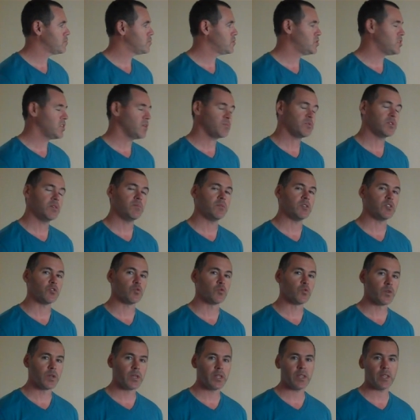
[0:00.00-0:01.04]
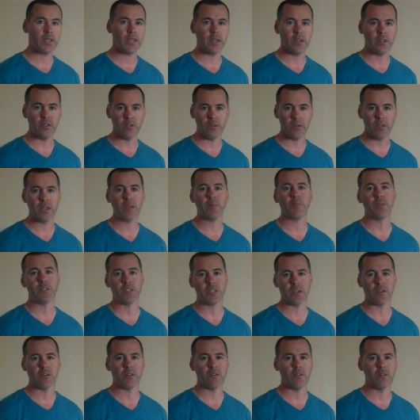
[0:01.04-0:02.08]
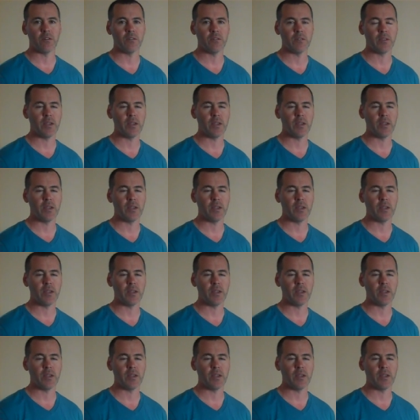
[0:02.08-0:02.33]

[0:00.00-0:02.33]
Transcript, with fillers: Gypsum is really a unique material.